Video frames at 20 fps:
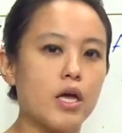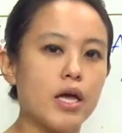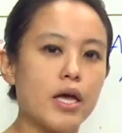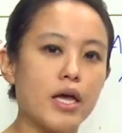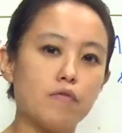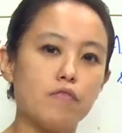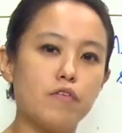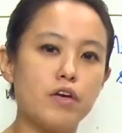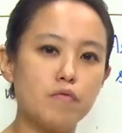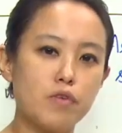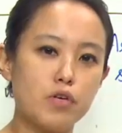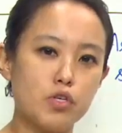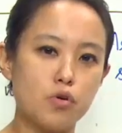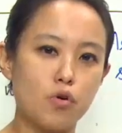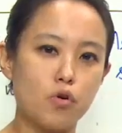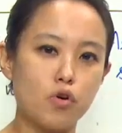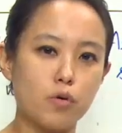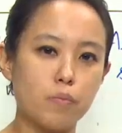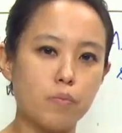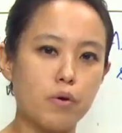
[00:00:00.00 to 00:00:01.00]
and when we
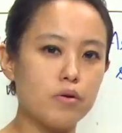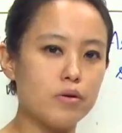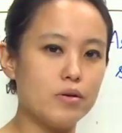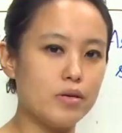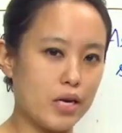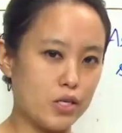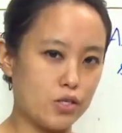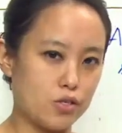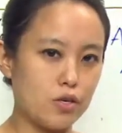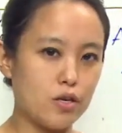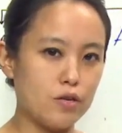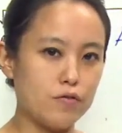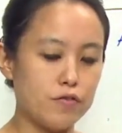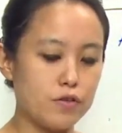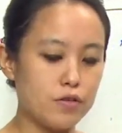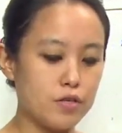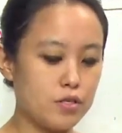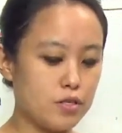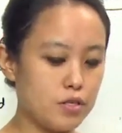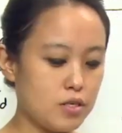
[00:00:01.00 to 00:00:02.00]
talk about natural
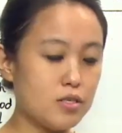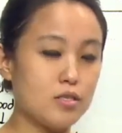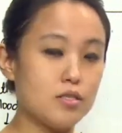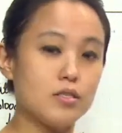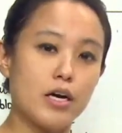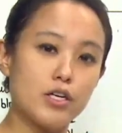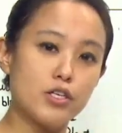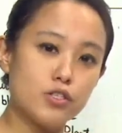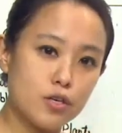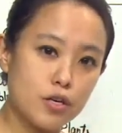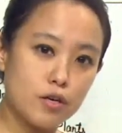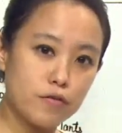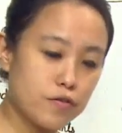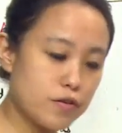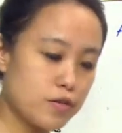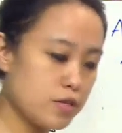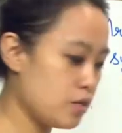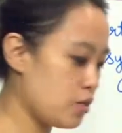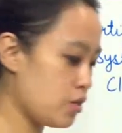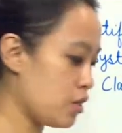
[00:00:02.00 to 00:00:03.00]
affinities
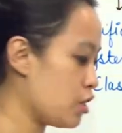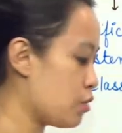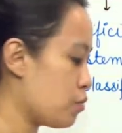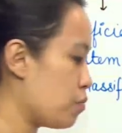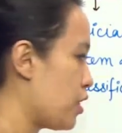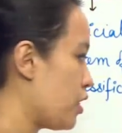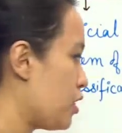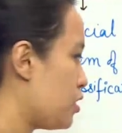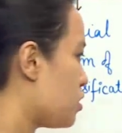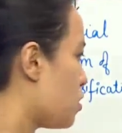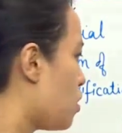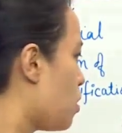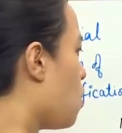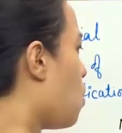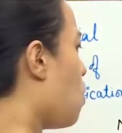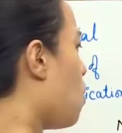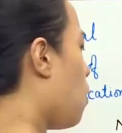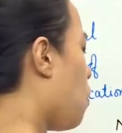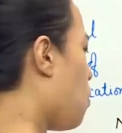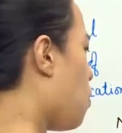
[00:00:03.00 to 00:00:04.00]
means
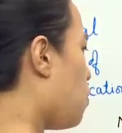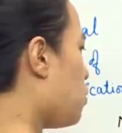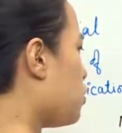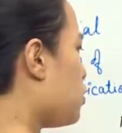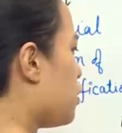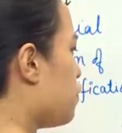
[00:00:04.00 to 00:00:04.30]
all the